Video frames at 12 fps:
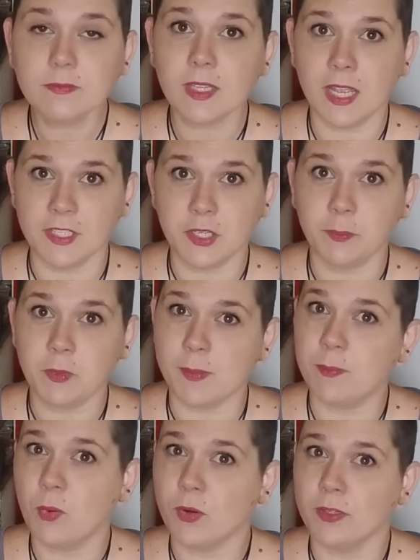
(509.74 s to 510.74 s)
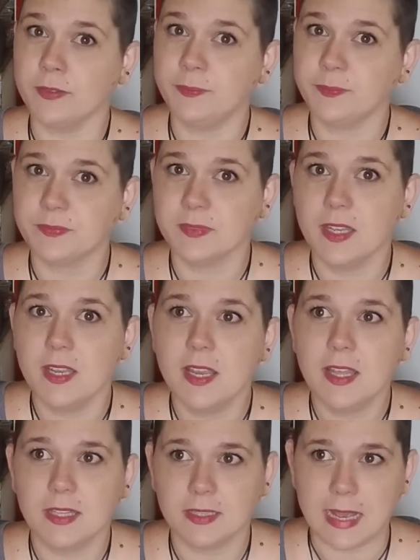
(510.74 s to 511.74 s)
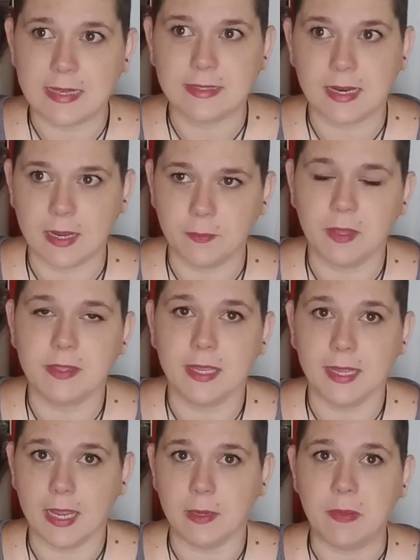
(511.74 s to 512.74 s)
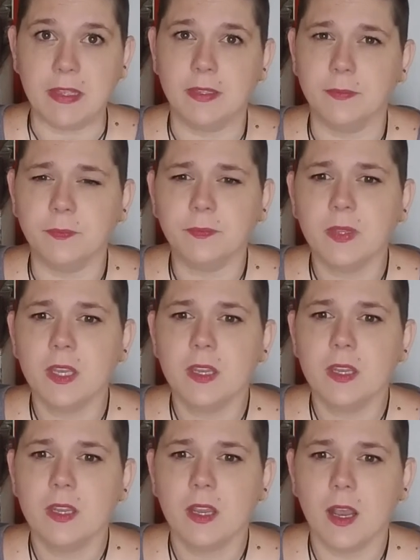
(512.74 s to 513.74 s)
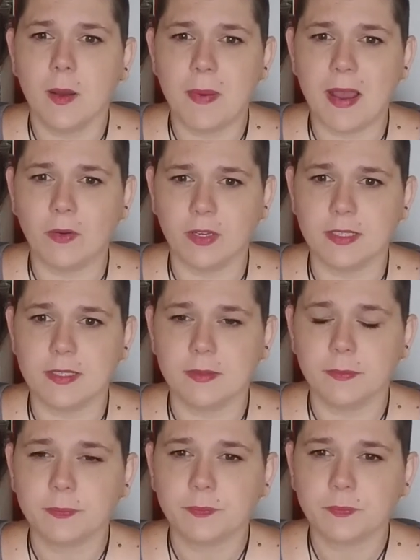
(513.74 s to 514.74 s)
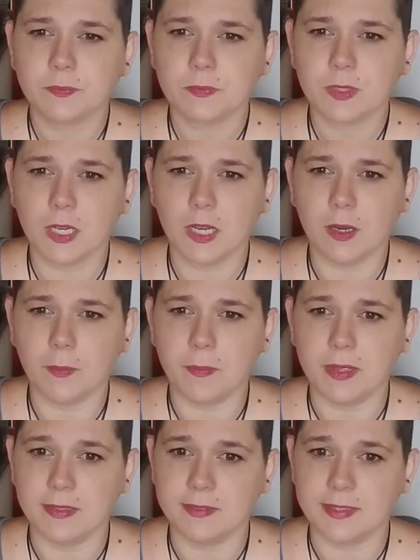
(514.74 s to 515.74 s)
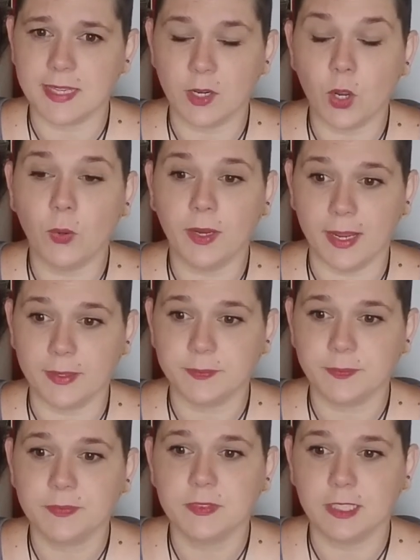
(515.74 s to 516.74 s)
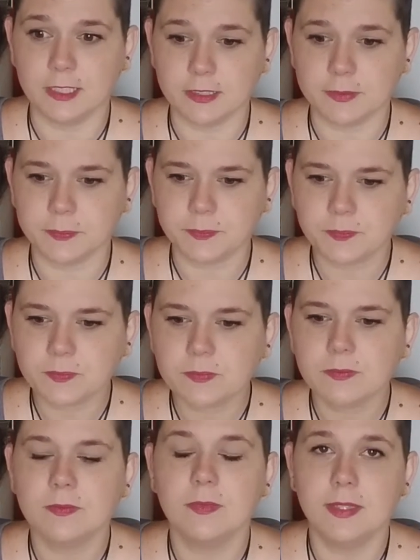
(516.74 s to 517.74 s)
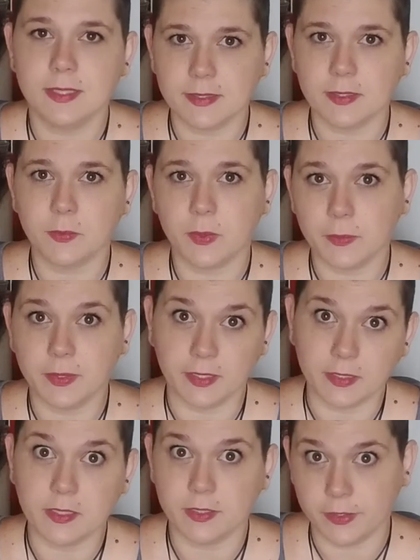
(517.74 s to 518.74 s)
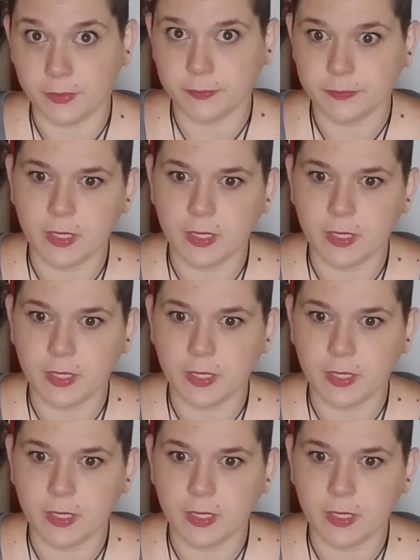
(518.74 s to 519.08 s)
I jumped on board the last time that they came in about it, and said, okay, look, this is what we need to do.